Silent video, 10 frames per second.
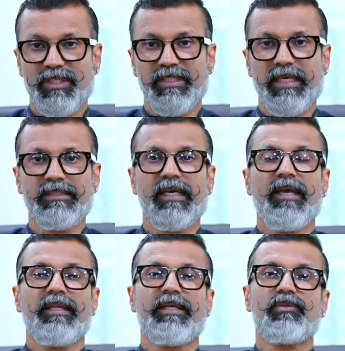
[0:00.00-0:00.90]
suggest
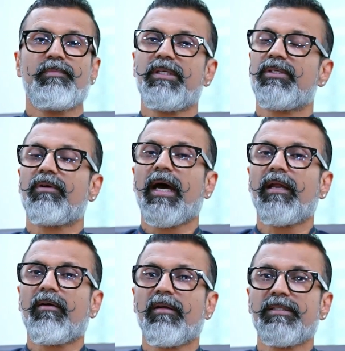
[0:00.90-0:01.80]
that you meet your
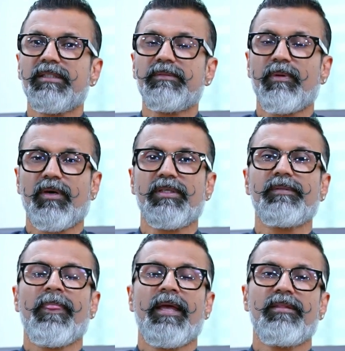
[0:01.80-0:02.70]
gynecologist, because
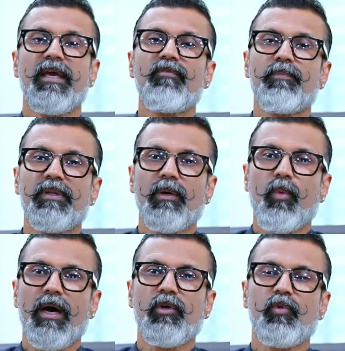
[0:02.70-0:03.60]
they would be the
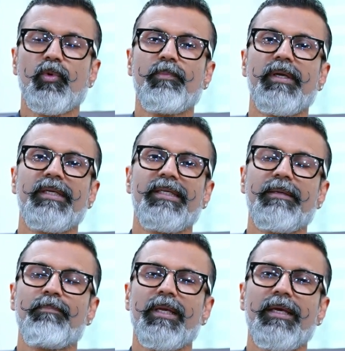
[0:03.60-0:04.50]
one who would be
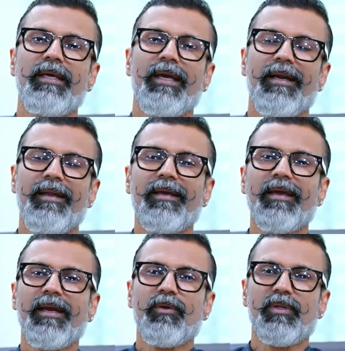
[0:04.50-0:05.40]
deeply
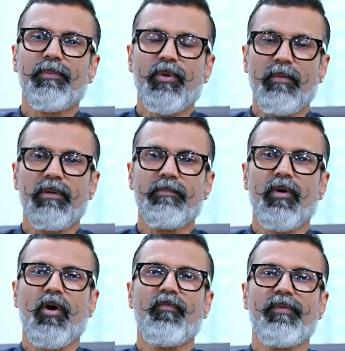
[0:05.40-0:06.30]
digging into the problem
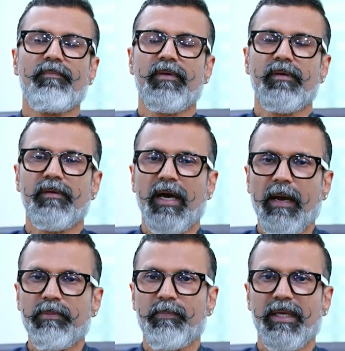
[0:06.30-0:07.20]
of
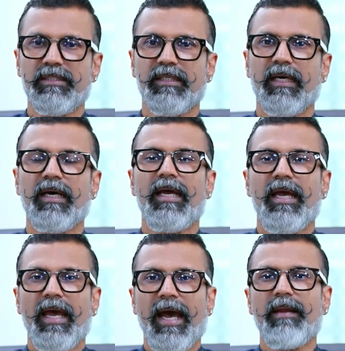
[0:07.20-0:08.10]
hyperplasia
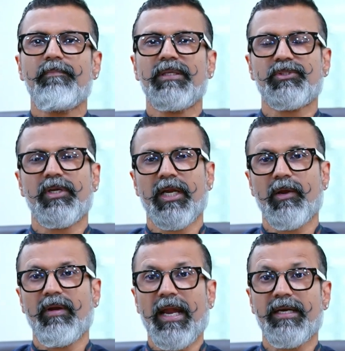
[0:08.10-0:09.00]
and menstrual
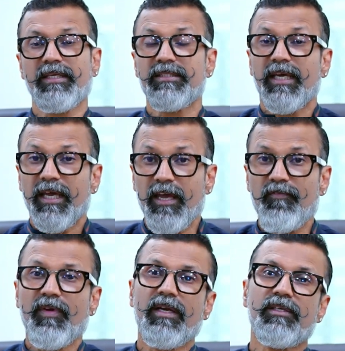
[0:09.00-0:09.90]
irregularities
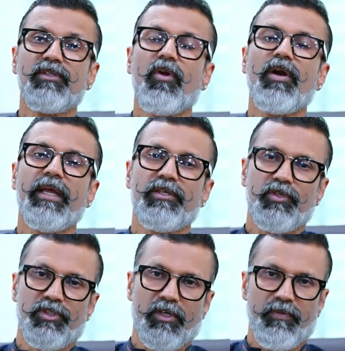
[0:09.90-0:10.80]
if it is not
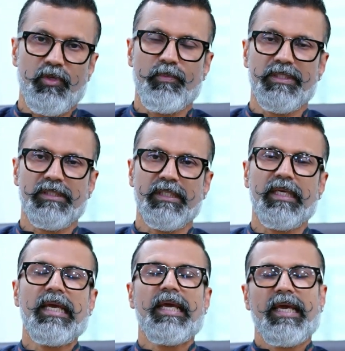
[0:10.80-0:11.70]
associated with obesity.
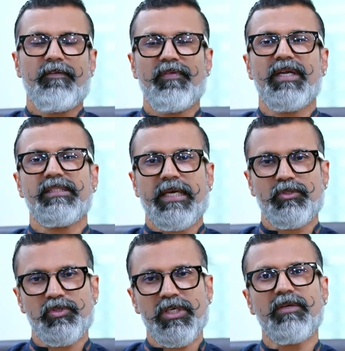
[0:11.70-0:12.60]
If it is
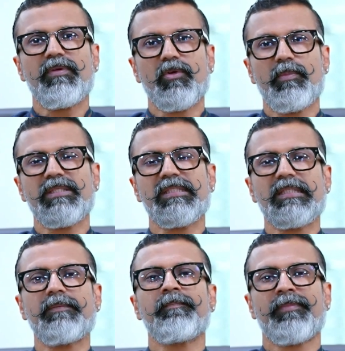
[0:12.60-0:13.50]
associated with obesity,